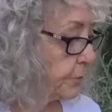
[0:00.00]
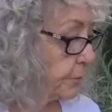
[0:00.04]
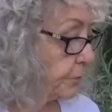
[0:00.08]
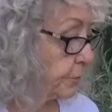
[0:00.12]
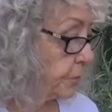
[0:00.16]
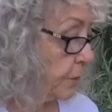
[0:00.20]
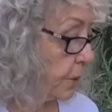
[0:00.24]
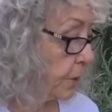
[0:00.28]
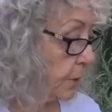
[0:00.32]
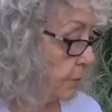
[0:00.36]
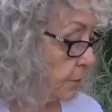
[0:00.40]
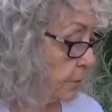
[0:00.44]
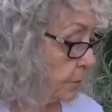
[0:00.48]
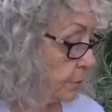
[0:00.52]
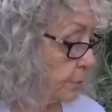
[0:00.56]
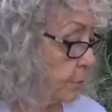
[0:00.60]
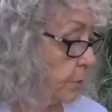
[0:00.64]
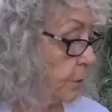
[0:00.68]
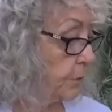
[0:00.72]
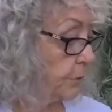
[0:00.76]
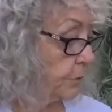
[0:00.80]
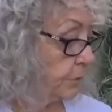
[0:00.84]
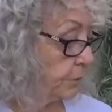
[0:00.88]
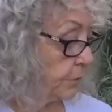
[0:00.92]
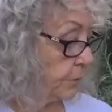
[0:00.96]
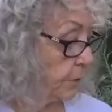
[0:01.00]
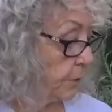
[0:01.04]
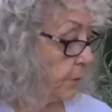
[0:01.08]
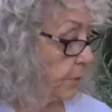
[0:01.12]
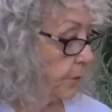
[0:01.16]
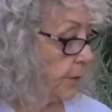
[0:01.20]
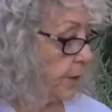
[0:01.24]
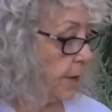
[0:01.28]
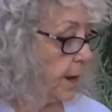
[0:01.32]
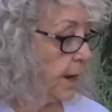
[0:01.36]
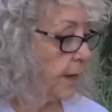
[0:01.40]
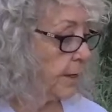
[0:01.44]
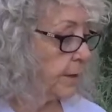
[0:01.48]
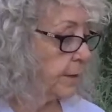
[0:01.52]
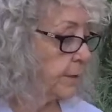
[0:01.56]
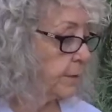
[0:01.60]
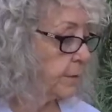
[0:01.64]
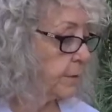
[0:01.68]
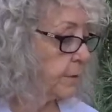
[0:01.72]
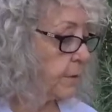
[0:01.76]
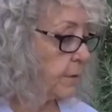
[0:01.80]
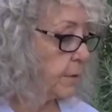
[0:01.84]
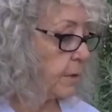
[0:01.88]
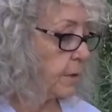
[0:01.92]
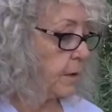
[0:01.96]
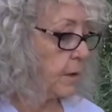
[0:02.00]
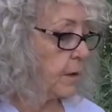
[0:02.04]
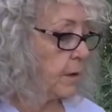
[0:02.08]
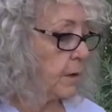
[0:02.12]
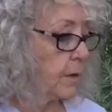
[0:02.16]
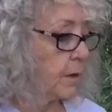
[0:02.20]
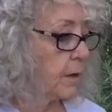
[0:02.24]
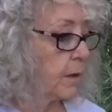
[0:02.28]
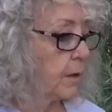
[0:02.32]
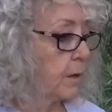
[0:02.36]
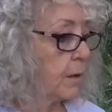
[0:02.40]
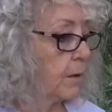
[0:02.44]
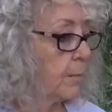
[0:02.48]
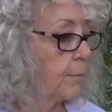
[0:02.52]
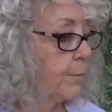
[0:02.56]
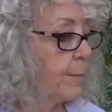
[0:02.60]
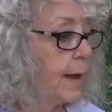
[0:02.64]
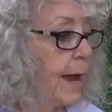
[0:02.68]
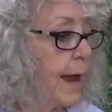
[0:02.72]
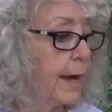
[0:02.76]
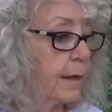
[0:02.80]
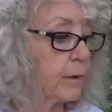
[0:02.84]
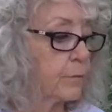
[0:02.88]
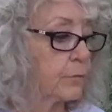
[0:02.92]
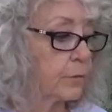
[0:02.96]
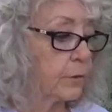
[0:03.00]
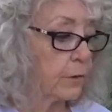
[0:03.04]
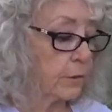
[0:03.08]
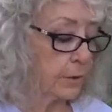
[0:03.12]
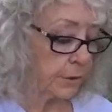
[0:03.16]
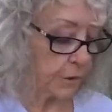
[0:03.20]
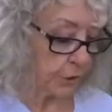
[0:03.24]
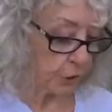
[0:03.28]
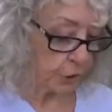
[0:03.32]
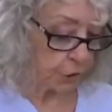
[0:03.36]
of cutting the ones that are dying back really